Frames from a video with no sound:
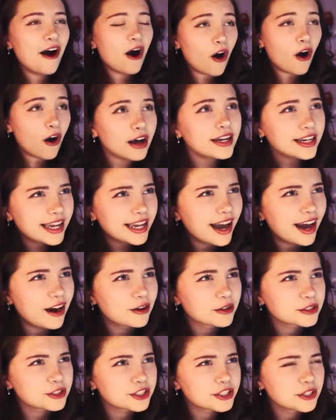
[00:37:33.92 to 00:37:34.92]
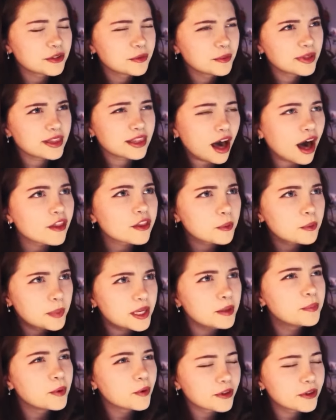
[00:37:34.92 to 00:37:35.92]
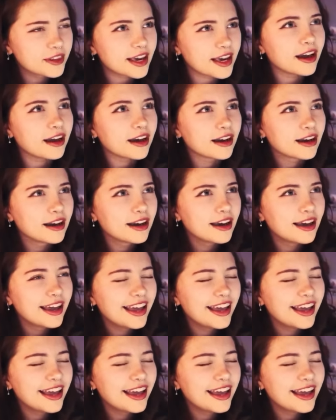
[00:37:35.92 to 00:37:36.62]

on a couch with other people there.